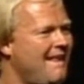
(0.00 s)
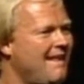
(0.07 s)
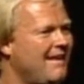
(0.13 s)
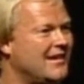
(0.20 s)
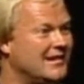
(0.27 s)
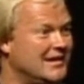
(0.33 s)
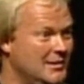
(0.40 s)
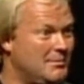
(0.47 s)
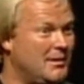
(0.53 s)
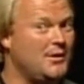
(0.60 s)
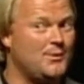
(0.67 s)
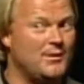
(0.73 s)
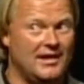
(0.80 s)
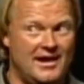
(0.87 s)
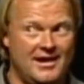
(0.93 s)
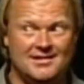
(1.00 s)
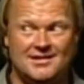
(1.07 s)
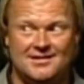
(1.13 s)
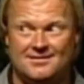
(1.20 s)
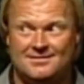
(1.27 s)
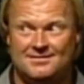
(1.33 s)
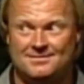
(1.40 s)
Can anybody relate?
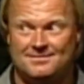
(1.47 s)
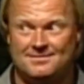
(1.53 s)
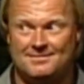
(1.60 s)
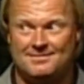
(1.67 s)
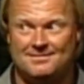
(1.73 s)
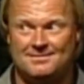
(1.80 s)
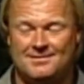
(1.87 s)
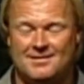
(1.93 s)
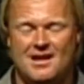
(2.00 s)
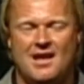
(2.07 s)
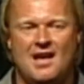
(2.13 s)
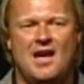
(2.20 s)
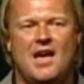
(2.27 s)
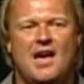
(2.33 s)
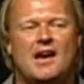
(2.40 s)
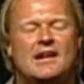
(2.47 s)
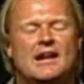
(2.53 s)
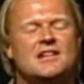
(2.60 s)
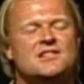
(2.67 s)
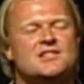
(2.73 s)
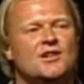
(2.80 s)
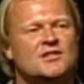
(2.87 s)
And I
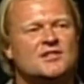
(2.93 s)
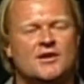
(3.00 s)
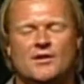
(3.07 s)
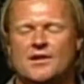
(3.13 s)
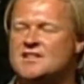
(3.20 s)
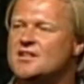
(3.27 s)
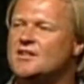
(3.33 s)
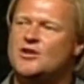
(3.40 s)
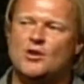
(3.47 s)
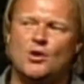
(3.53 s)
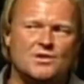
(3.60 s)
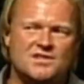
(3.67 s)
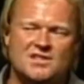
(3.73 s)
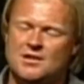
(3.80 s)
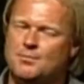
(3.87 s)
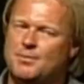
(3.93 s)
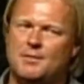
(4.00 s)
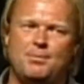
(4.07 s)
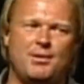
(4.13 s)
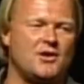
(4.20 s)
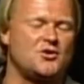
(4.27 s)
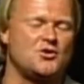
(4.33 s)
just looked at her and I said, "You don't see the big
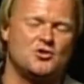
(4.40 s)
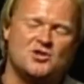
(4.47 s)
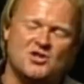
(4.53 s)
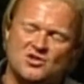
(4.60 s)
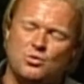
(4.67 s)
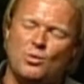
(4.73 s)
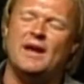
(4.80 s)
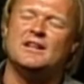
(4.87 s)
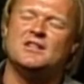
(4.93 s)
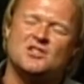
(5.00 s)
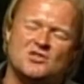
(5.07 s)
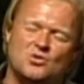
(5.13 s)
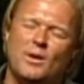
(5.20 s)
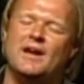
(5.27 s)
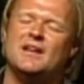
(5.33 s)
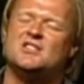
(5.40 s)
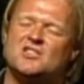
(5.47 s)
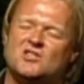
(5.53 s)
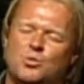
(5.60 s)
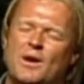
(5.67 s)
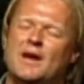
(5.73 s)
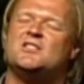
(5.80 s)
picture. Just wait, just wait,
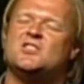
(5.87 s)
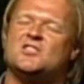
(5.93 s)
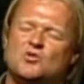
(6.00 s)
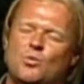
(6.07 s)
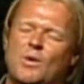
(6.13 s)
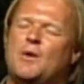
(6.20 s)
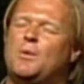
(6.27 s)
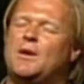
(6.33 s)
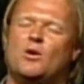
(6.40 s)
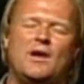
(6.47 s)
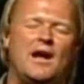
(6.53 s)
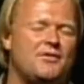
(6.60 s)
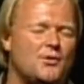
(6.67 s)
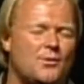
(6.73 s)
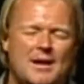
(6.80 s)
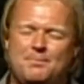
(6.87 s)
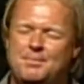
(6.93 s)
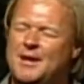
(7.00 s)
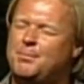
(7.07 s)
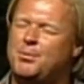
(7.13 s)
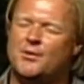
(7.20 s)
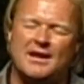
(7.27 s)
just wait, just wait. We don't have the right
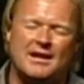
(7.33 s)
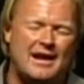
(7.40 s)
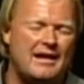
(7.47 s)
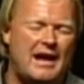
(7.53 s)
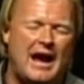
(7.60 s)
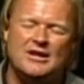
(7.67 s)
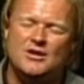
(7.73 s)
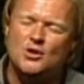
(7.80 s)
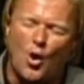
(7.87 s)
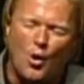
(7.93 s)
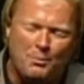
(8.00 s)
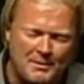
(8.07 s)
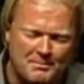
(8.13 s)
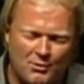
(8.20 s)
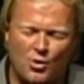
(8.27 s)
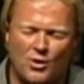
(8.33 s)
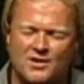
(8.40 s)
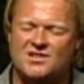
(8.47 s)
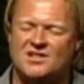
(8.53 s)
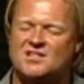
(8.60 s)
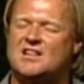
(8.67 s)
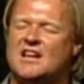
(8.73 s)
people yet. I know people who are
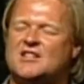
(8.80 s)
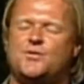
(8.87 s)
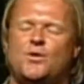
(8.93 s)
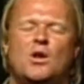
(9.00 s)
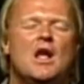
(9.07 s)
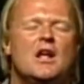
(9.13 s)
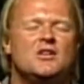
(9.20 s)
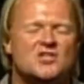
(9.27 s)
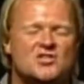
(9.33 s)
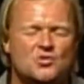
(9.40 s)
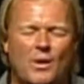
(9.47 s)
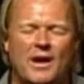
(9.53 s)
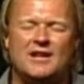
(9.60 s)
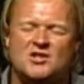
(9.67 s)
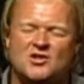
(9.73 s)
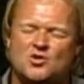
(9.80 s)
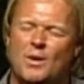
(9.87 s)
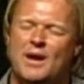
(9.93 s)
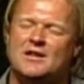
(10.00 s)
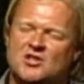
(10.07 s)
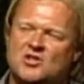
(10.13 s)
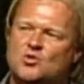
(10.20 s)
successful. Just wait, just
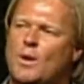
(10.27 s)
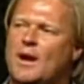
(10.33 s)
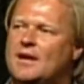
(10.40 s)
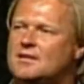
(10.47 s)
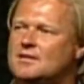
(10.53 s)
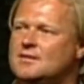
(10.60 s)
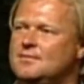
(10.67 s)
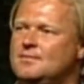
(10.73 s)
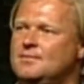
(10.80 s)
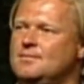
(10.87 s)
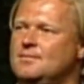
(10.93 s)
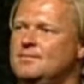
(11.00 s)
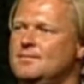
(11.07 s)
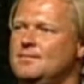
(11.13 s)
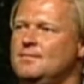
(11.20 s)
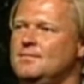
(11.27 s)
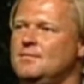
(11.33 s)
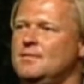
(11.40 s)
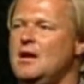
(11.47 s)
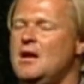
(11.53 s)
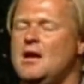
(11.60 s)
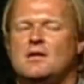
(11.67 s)
wait, just wait."
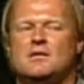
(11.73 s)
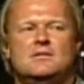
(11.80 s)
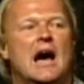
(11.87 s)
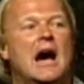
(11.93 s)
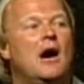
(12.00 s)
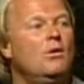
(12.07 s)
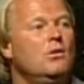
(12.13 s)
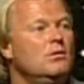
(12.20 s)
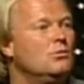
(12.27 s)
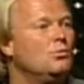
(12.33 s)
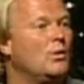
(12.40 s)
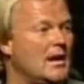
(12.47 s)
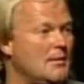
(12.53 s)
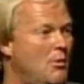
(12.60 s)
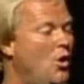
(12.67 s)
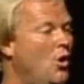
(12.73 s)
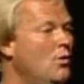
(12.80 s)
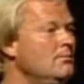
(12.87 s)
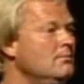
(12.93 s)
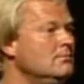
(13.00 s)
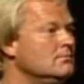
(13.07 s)
Now, when I'm home,